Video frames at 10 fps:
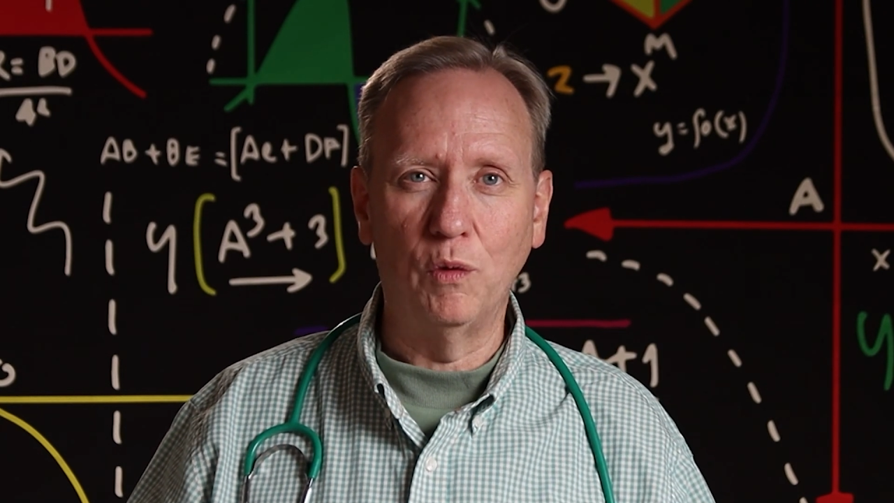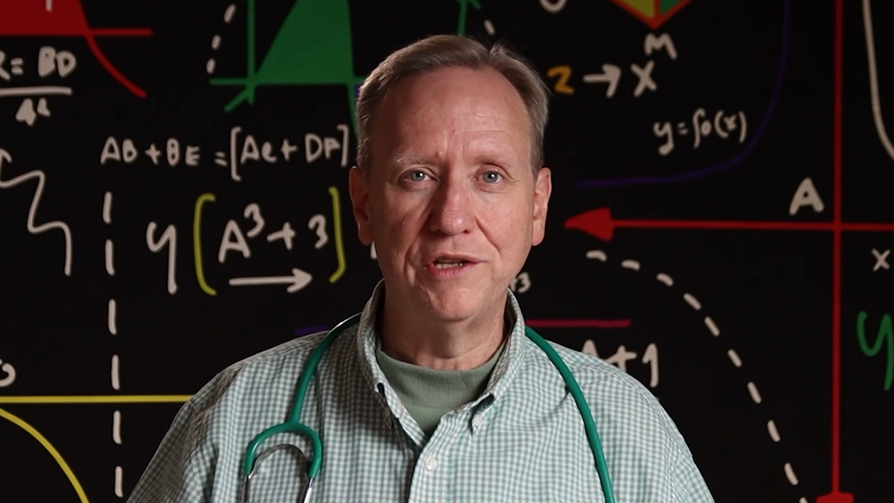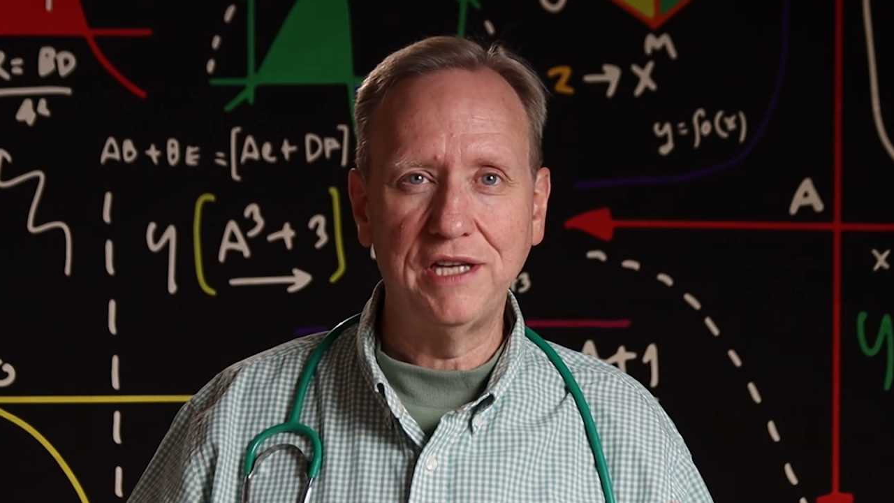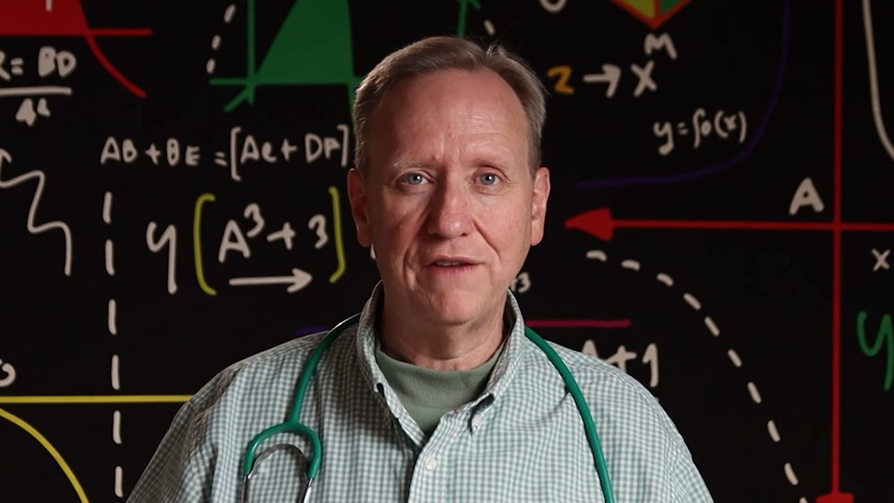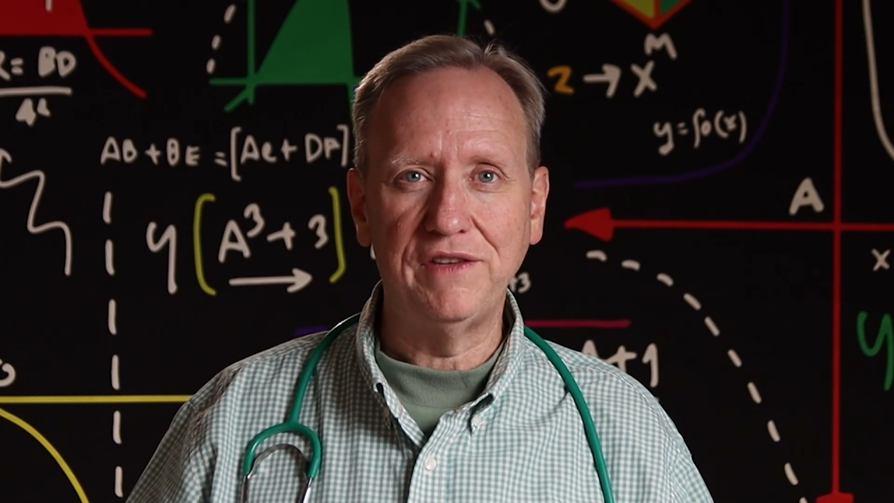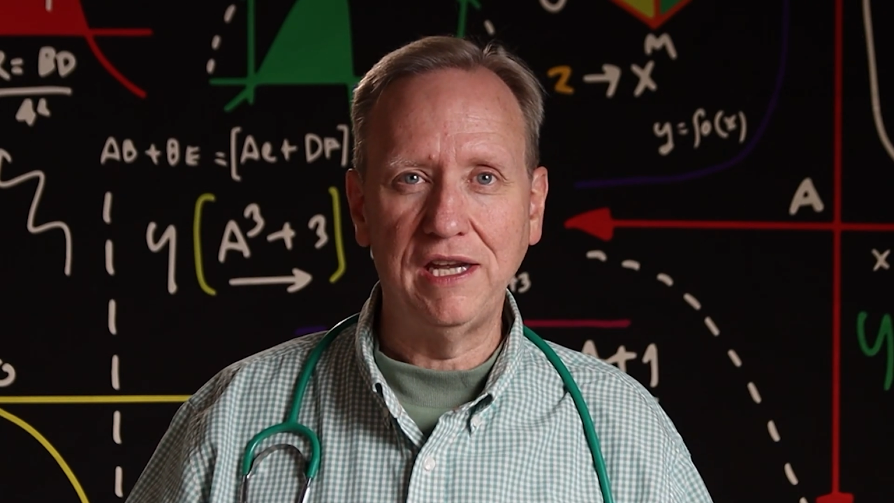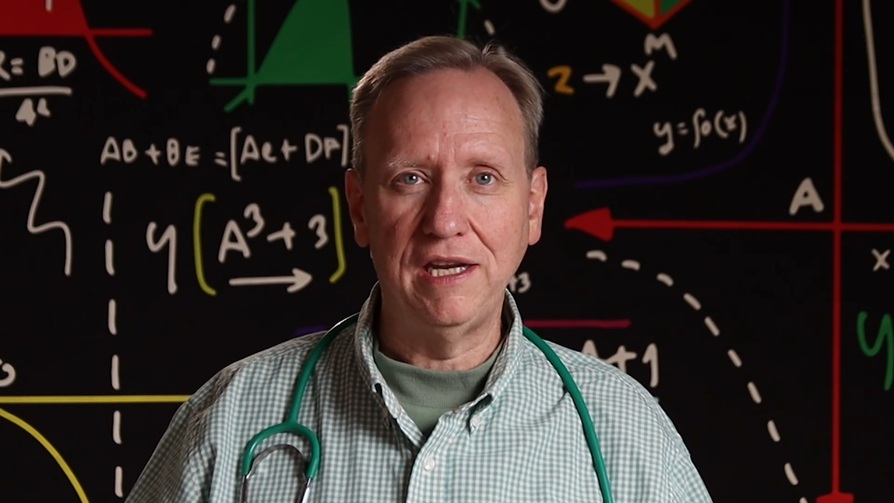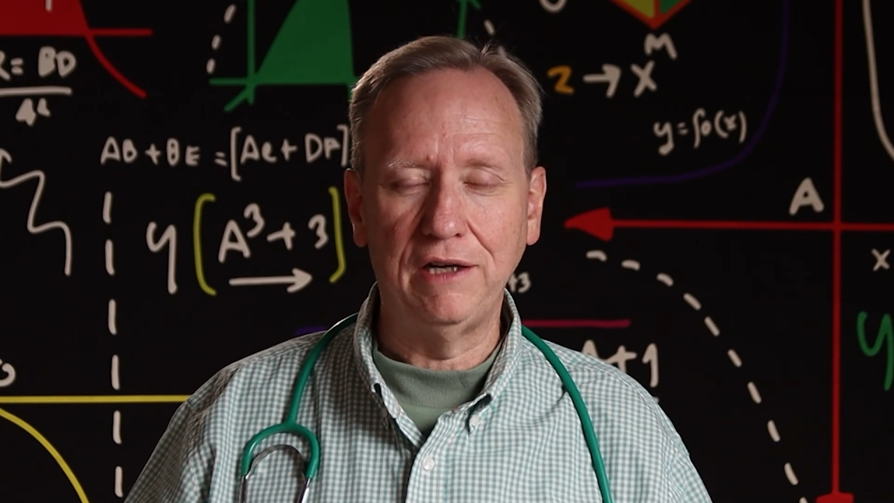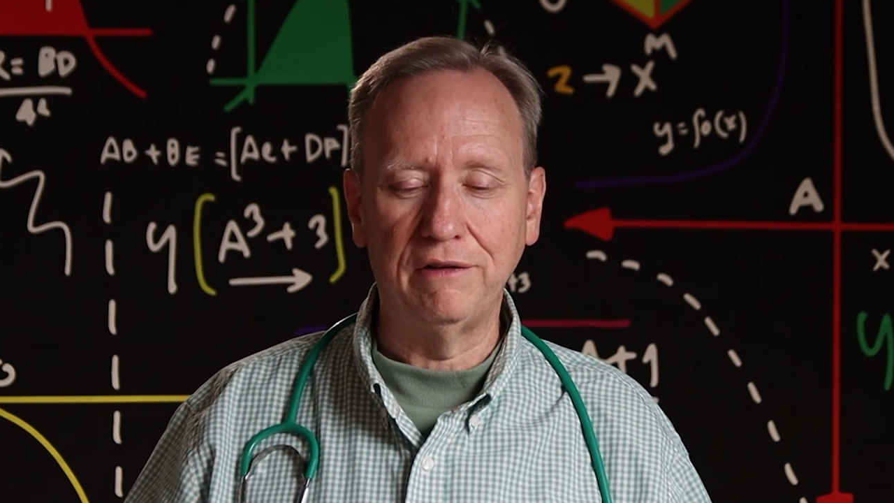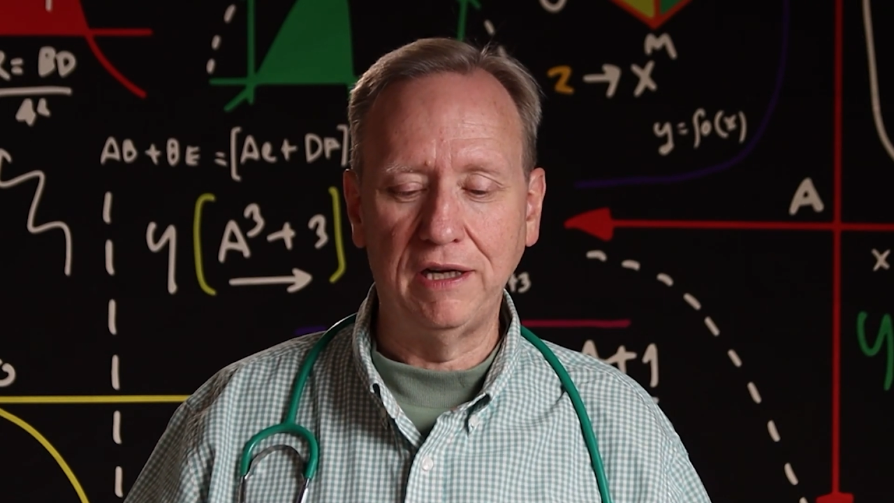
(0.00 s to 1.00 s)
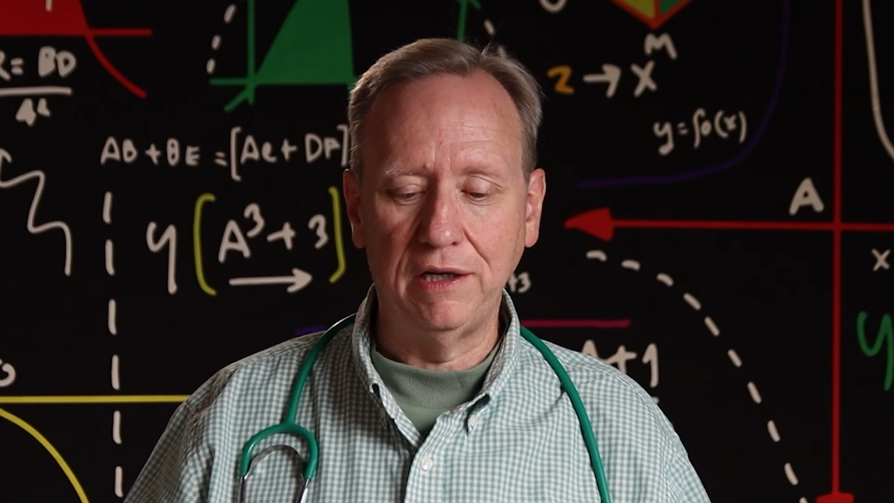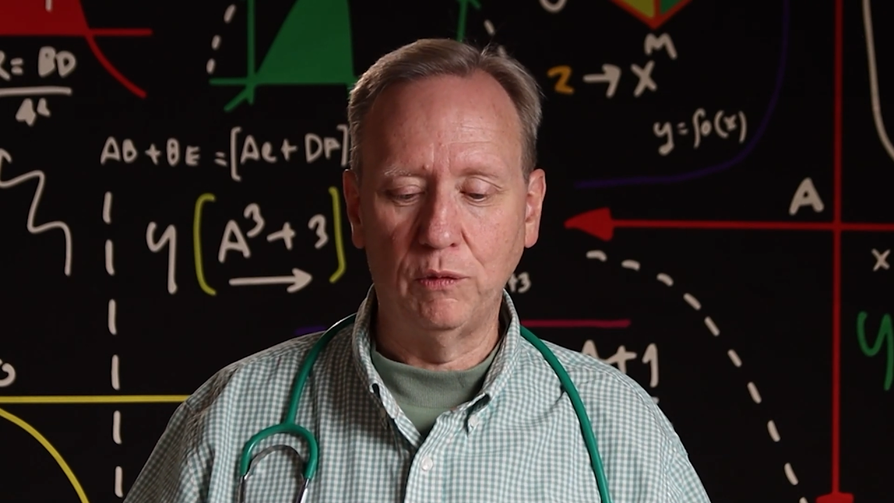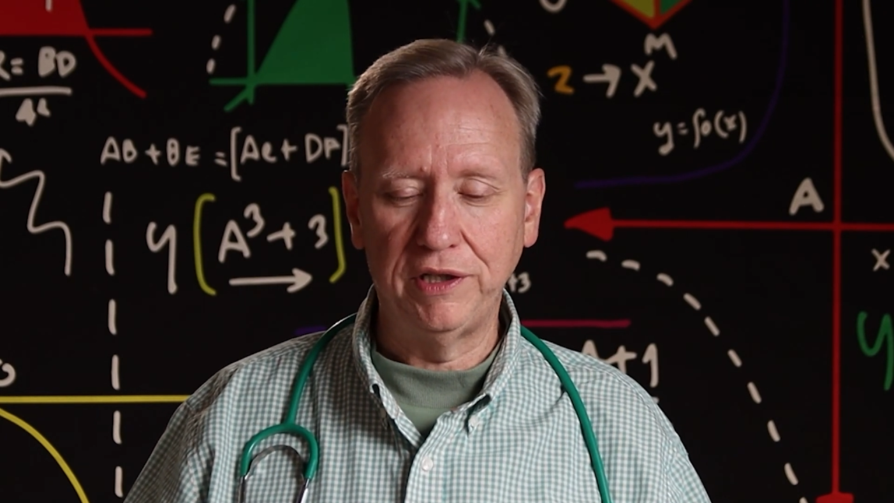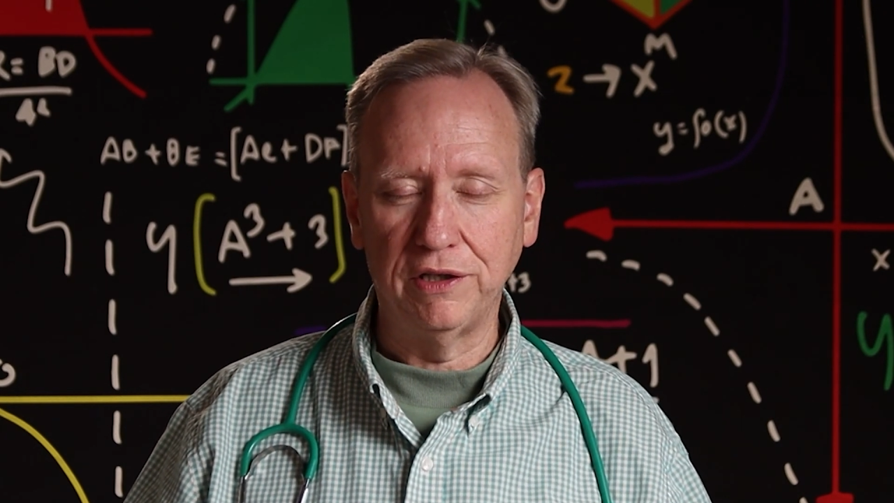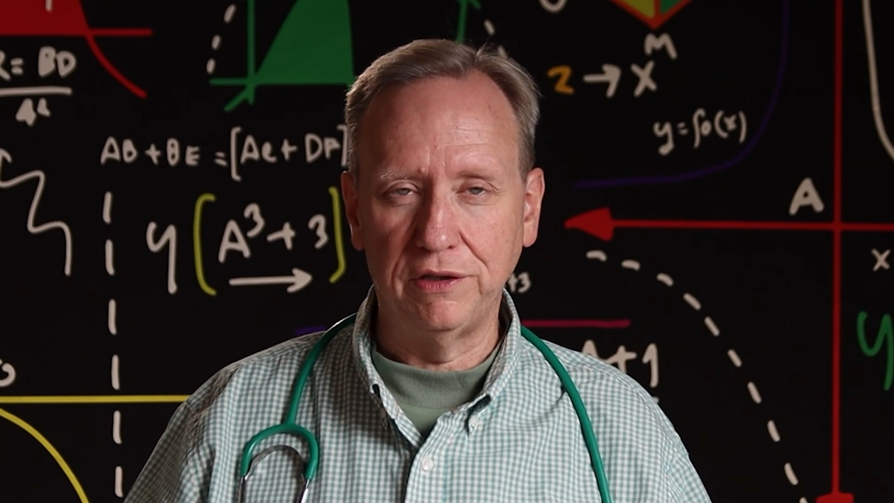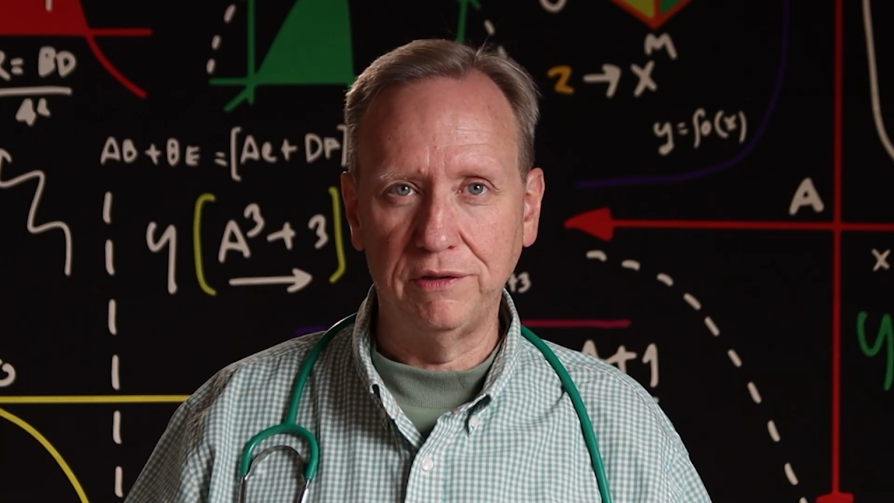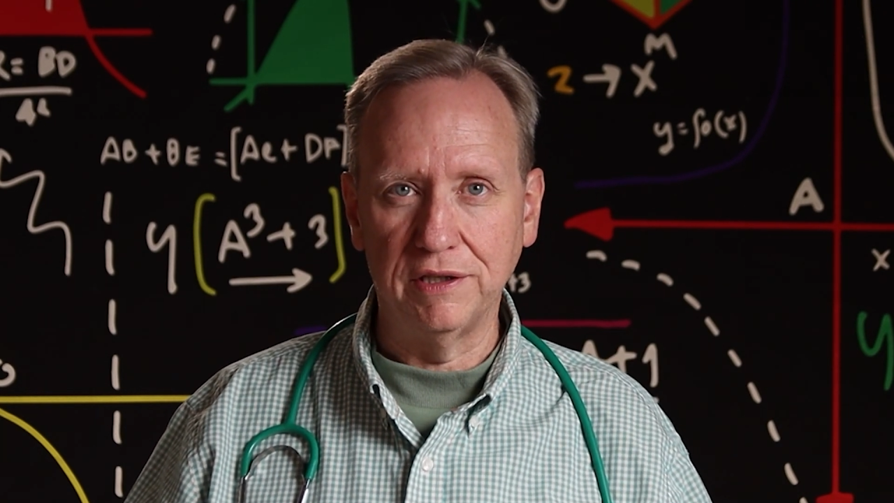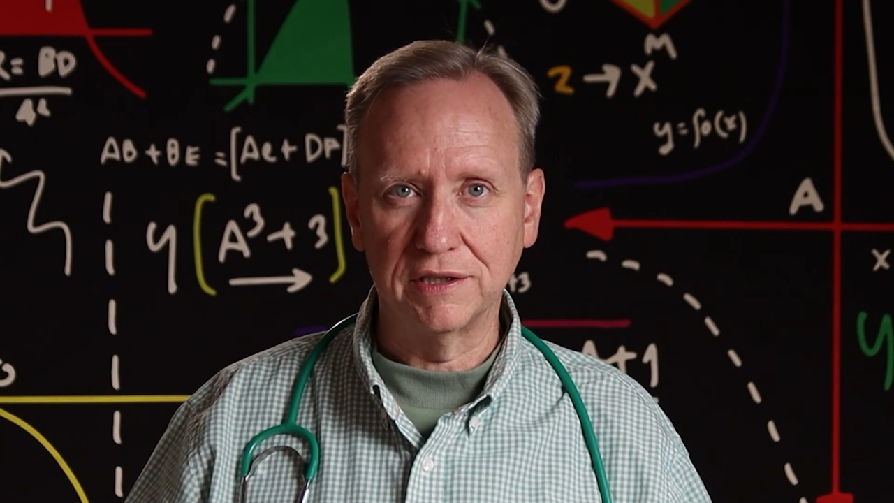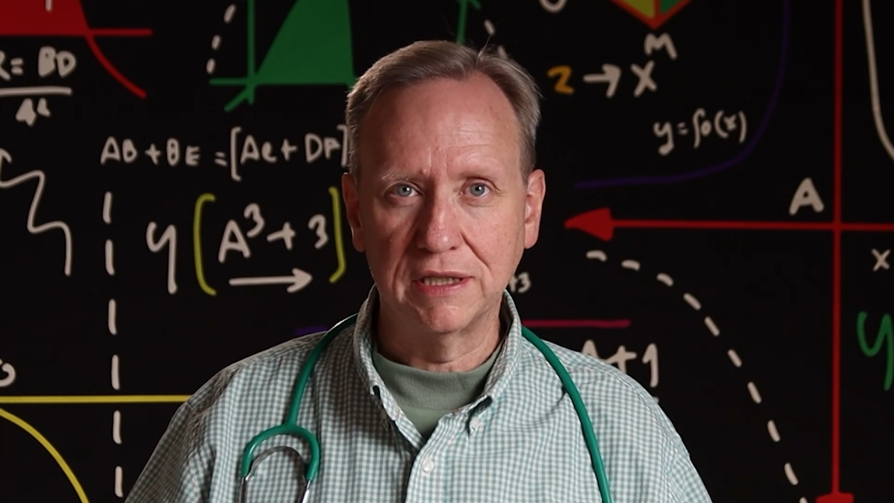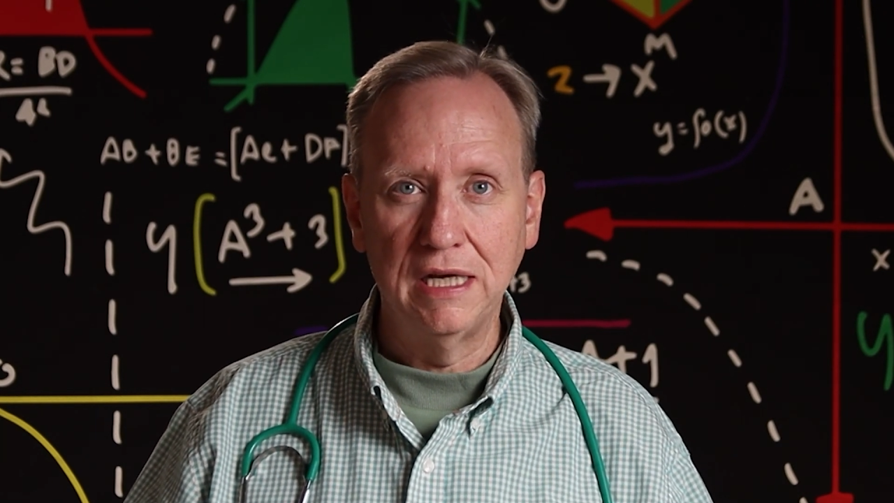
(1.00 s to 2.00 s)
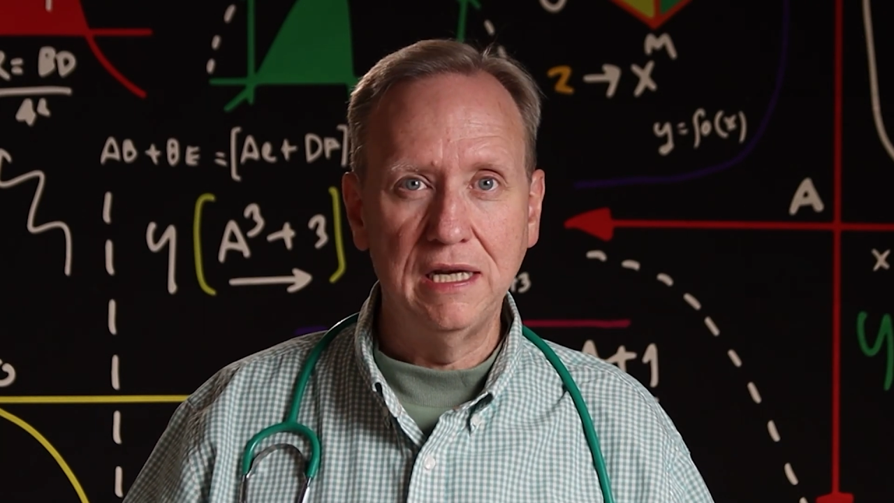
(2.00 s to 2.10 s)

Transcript: Once you have the 8A gradient, we could do this.